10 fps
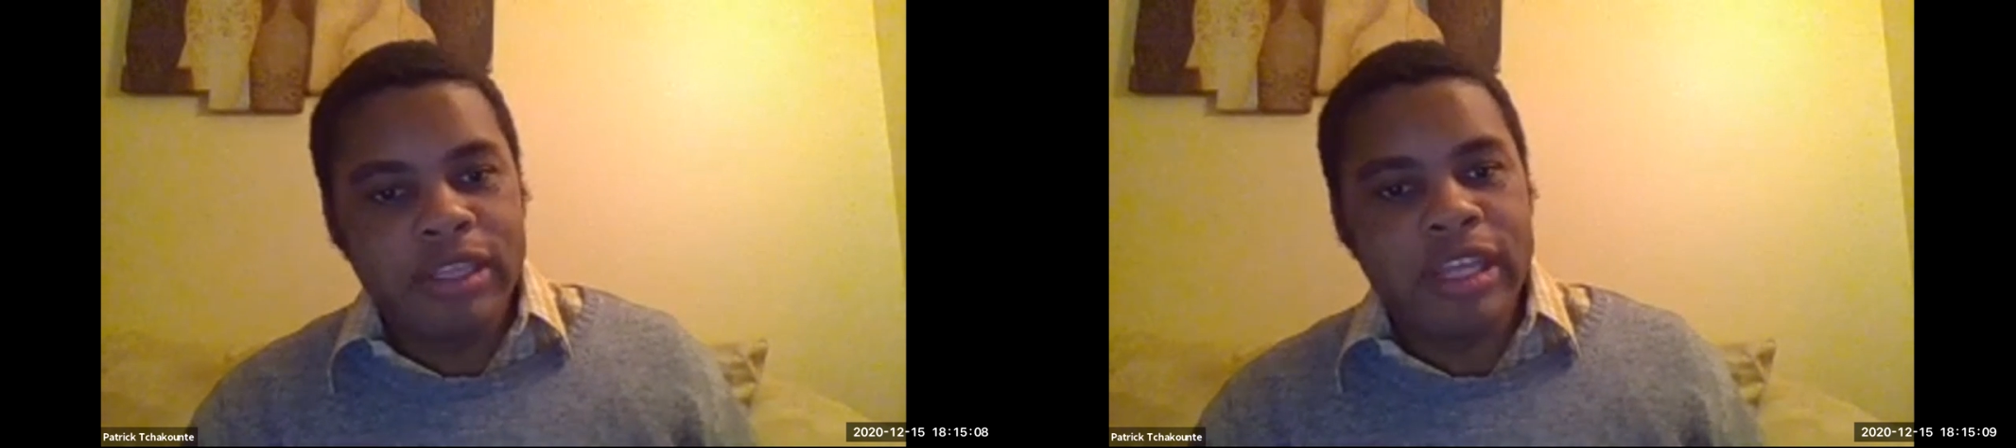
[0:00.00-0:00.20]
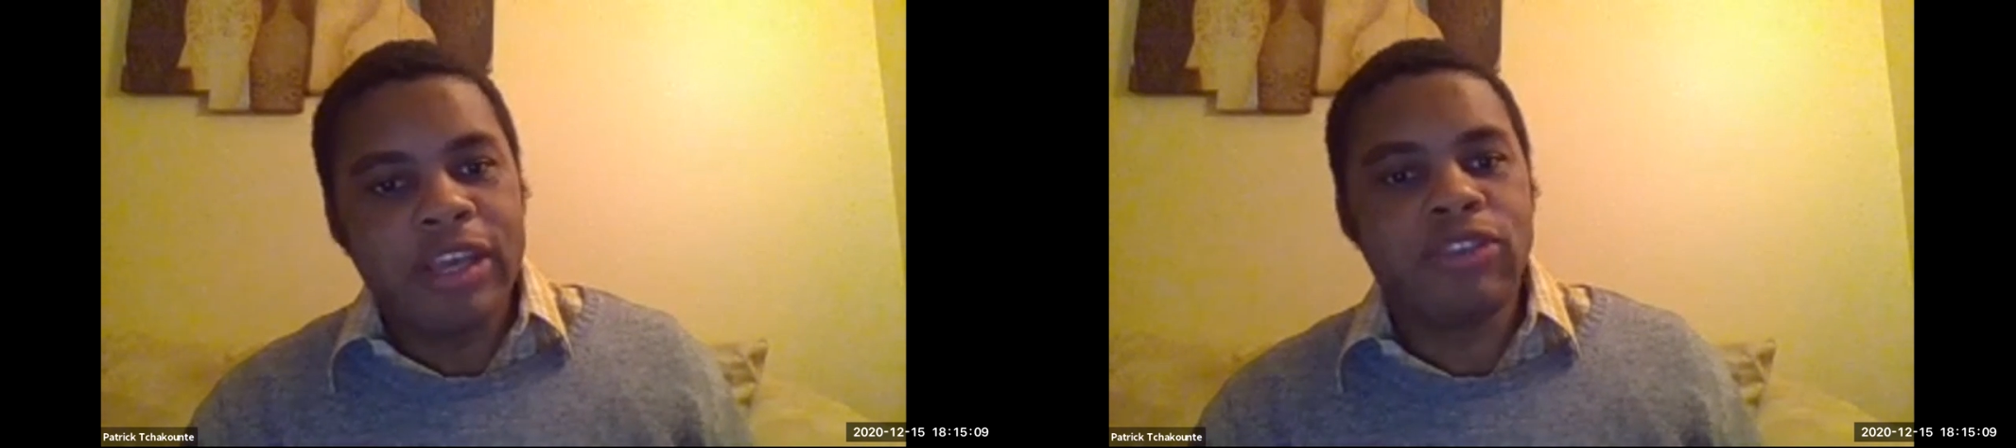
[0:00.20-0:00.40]

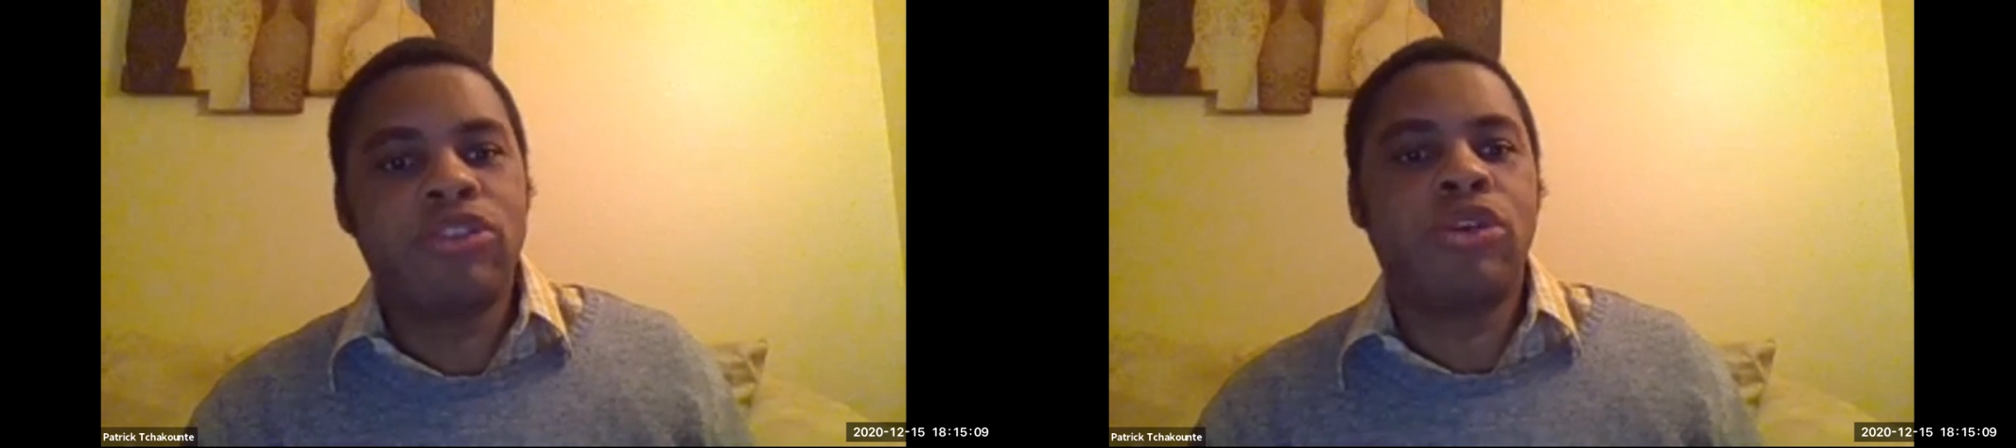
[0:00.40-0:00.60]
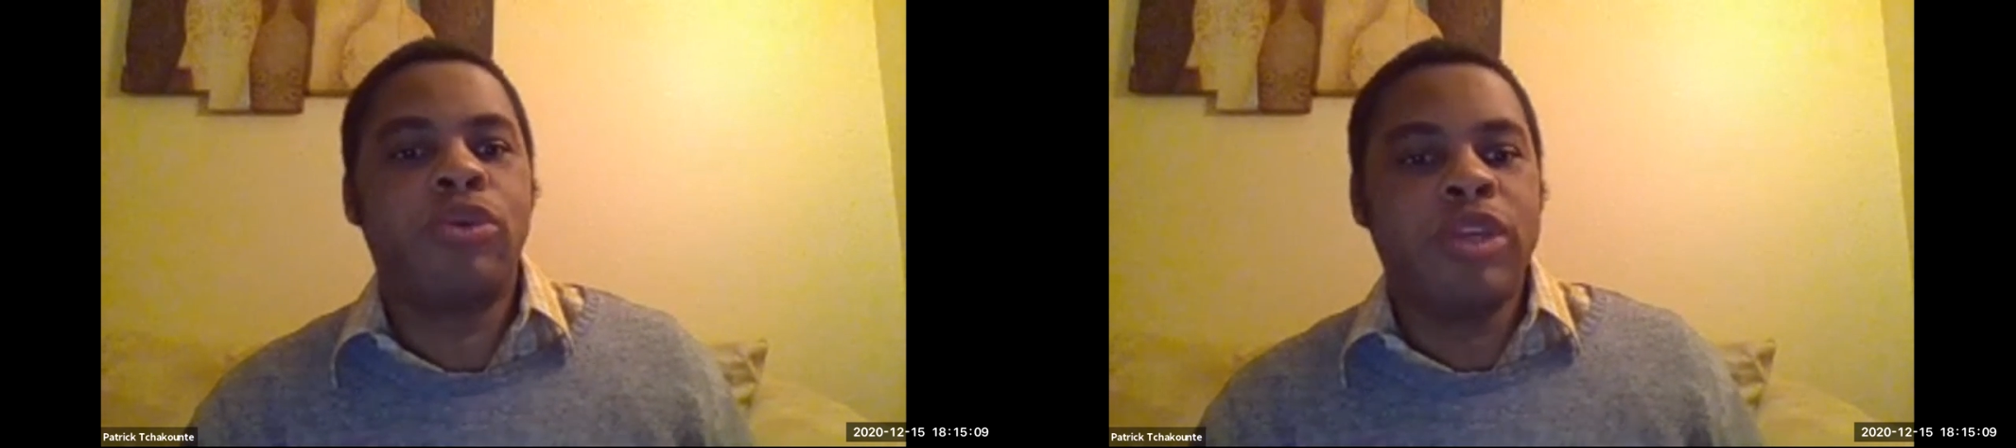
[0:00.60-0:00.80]
there's
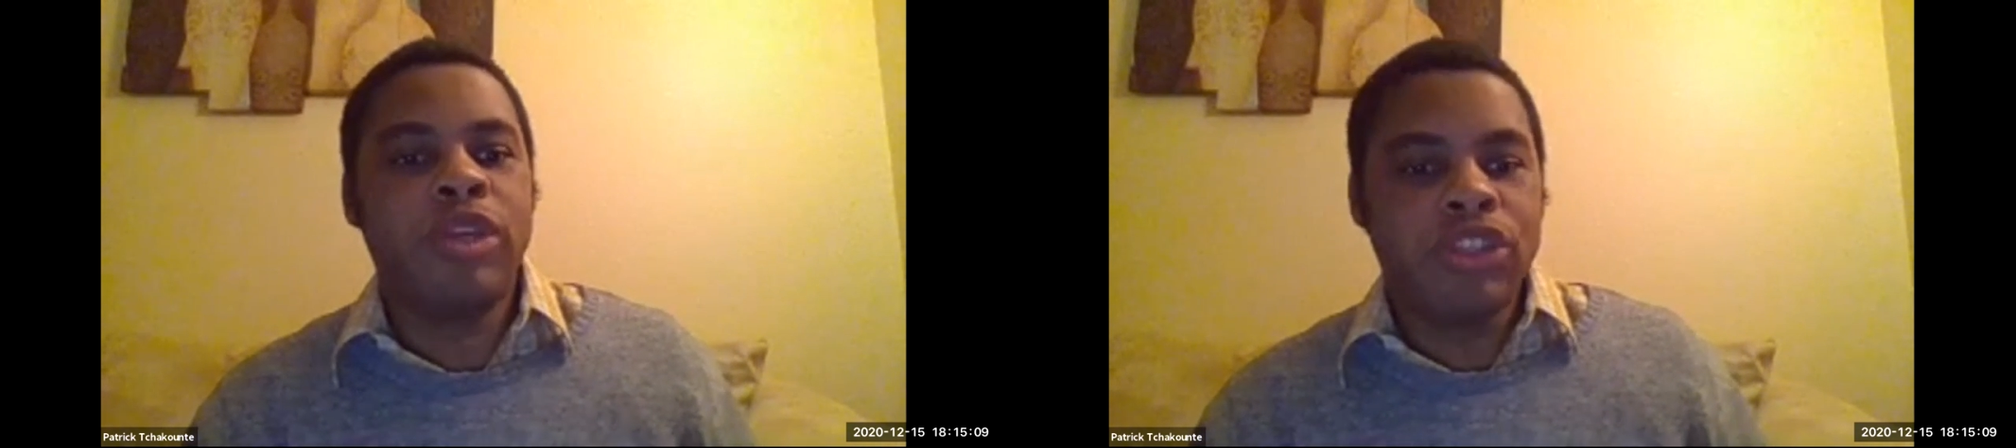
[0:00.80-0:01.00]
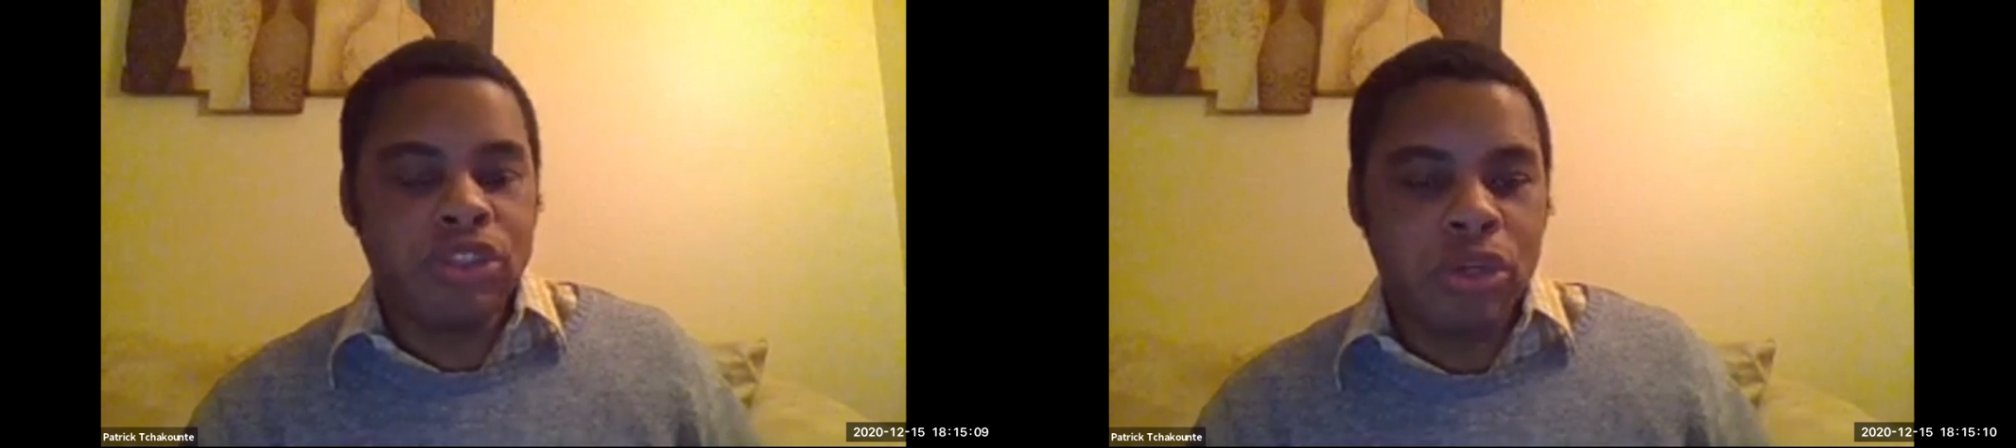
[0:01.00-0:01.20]
the
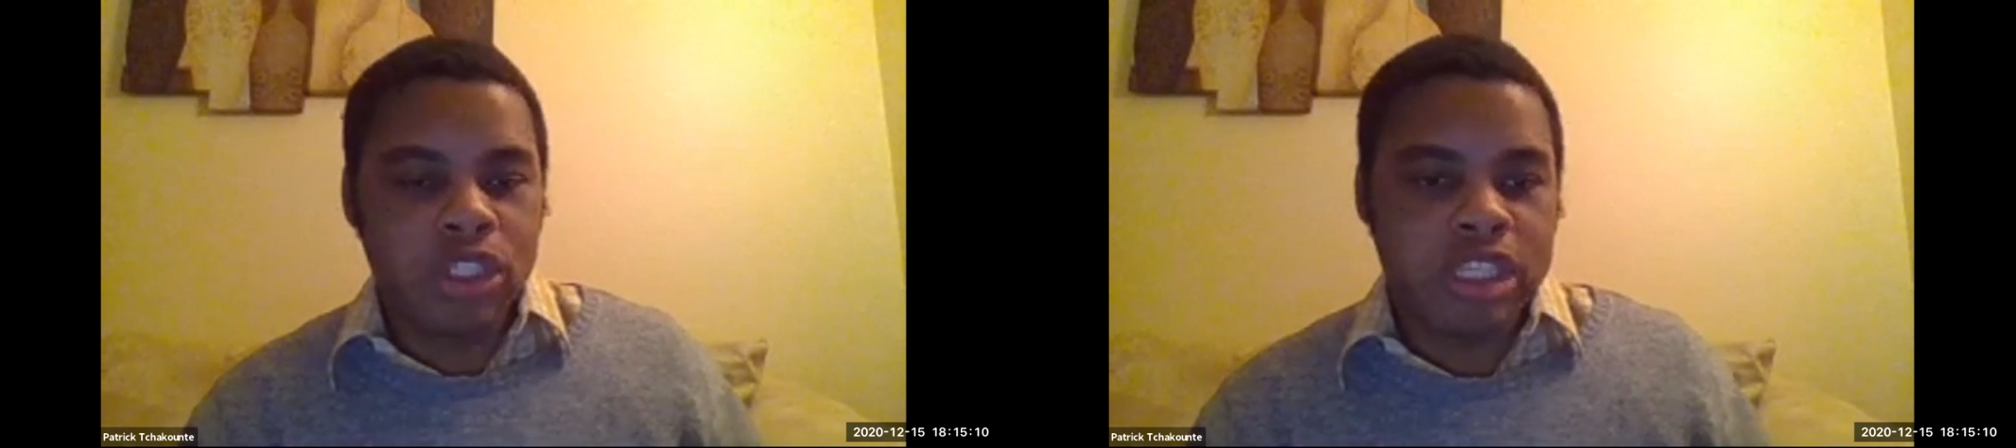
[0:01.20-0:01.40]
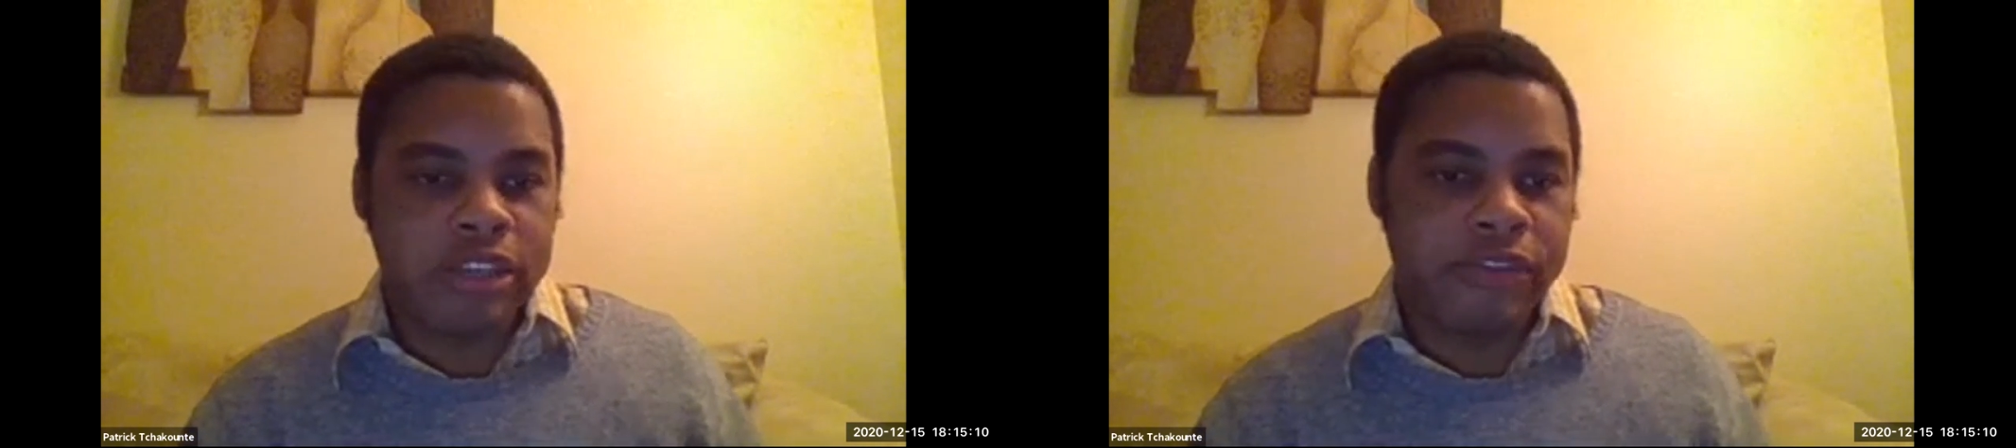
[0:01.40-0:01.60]

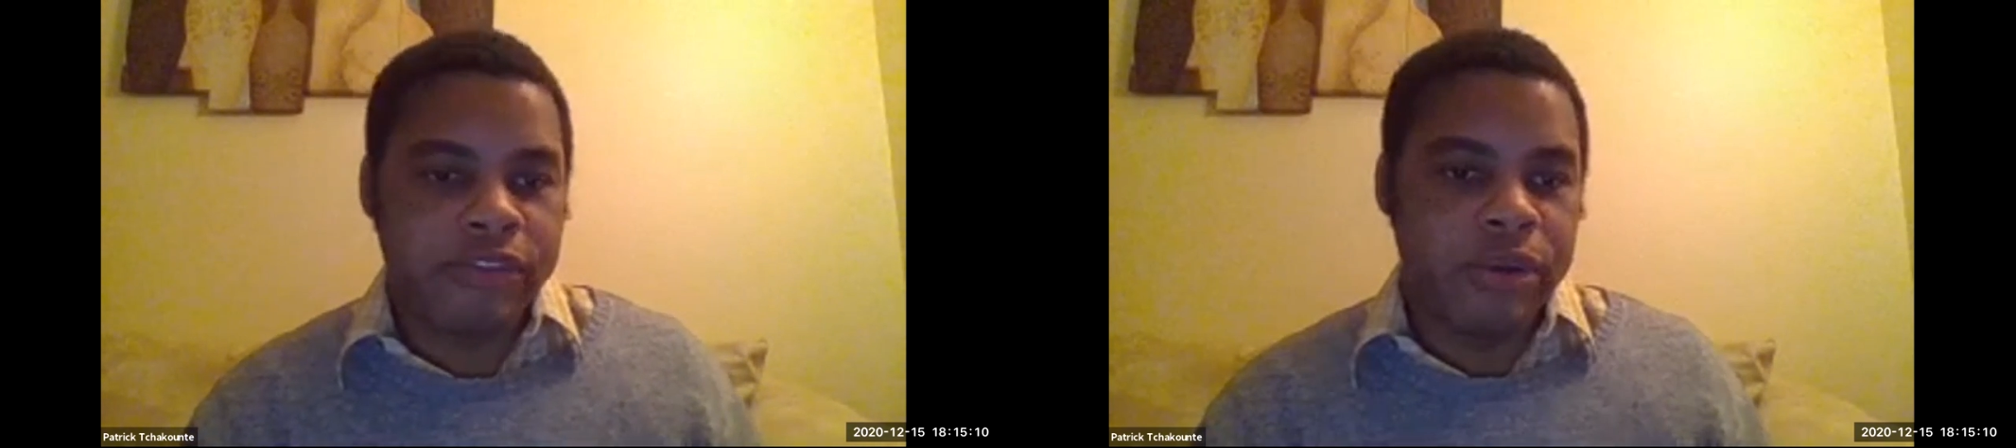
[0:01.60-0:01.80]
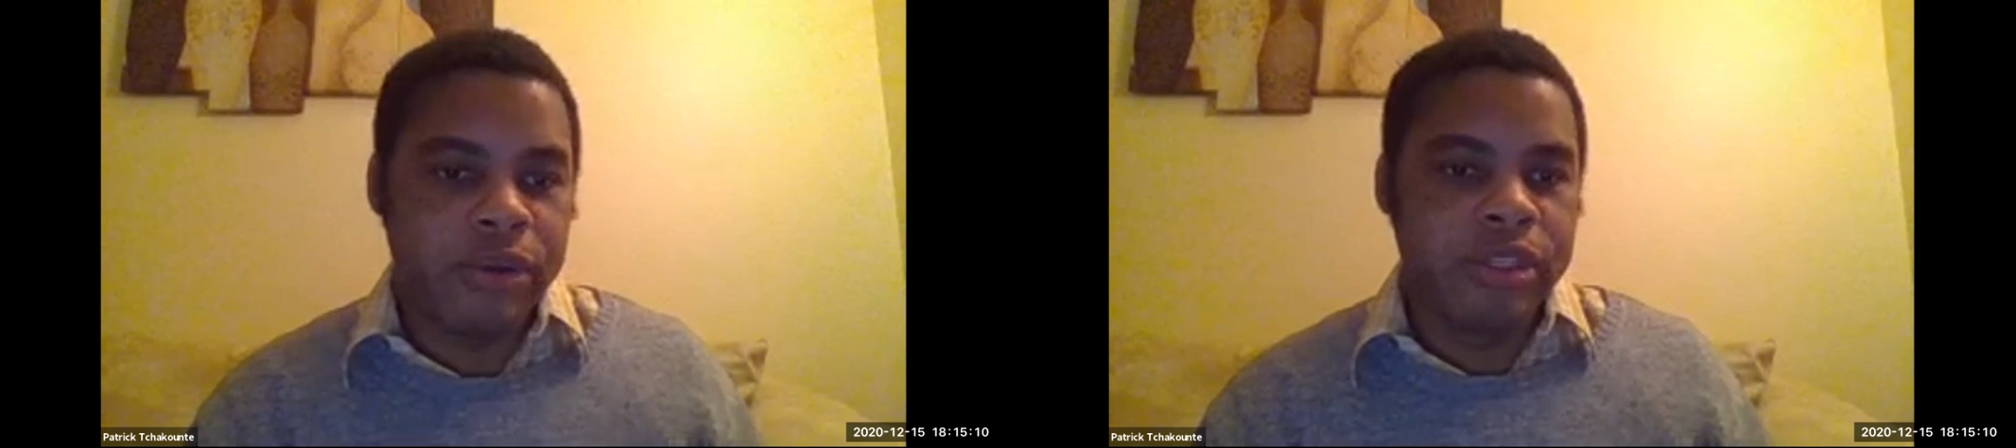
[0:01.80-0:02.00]
research
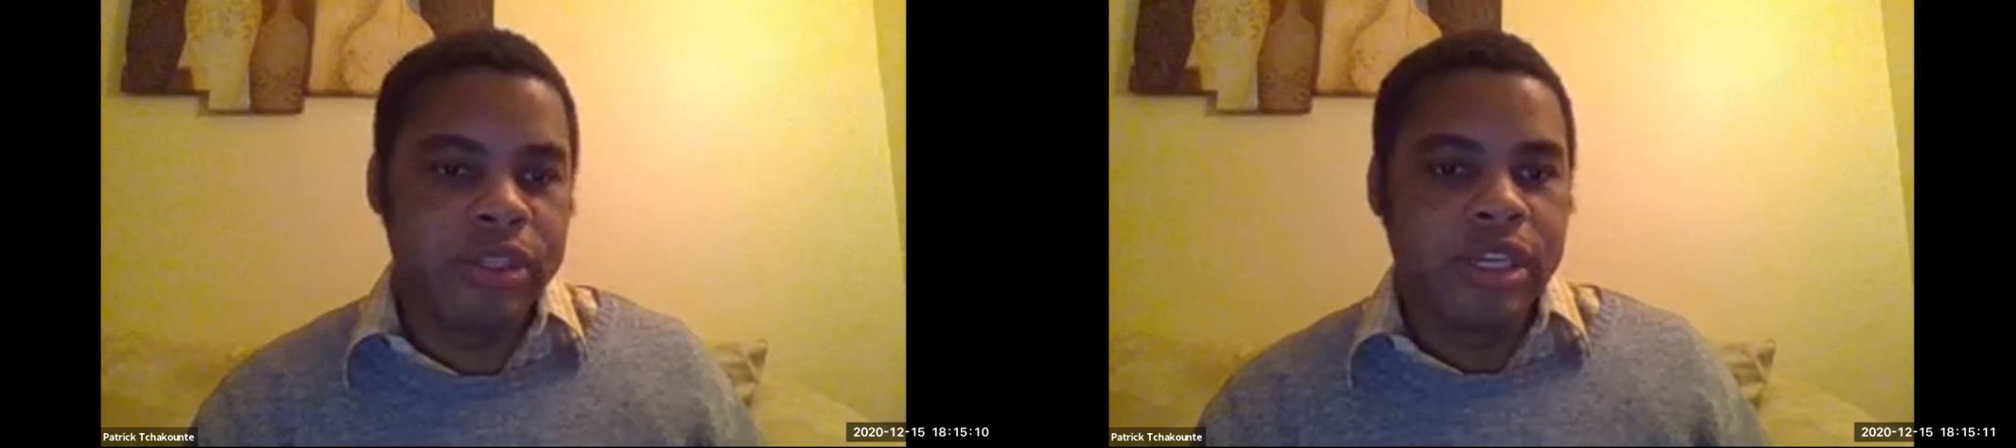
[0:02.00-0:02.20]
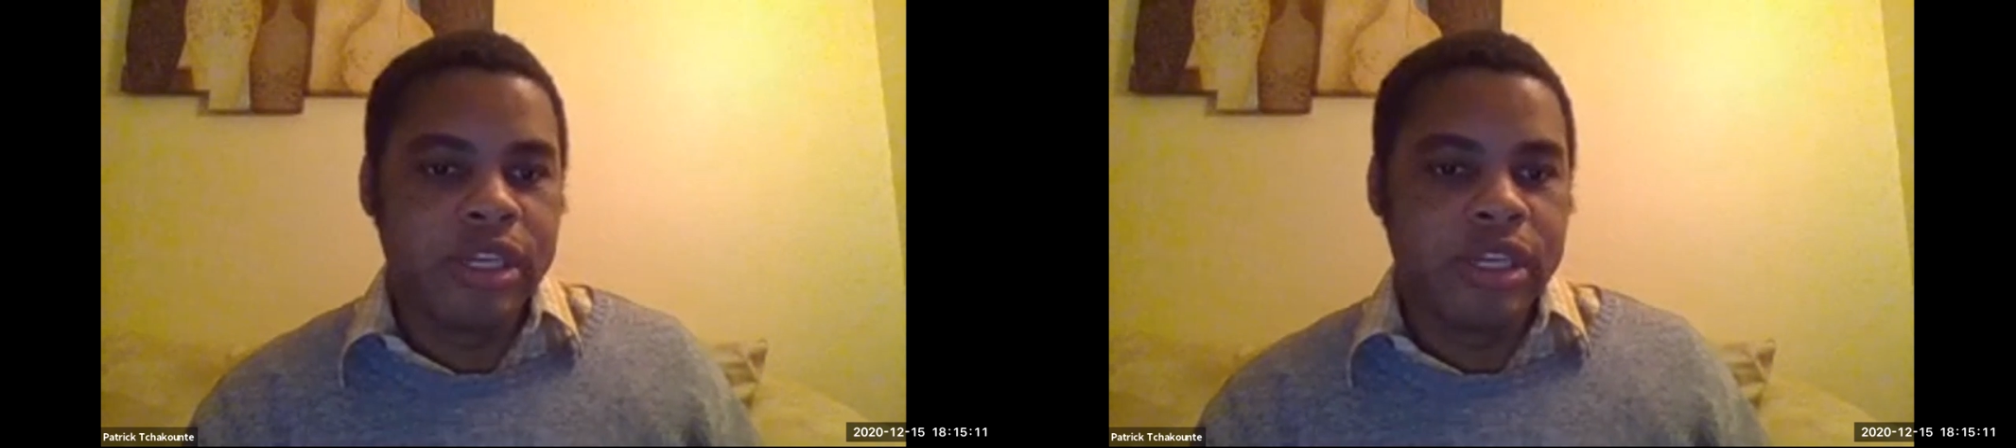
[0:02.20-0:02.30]
field,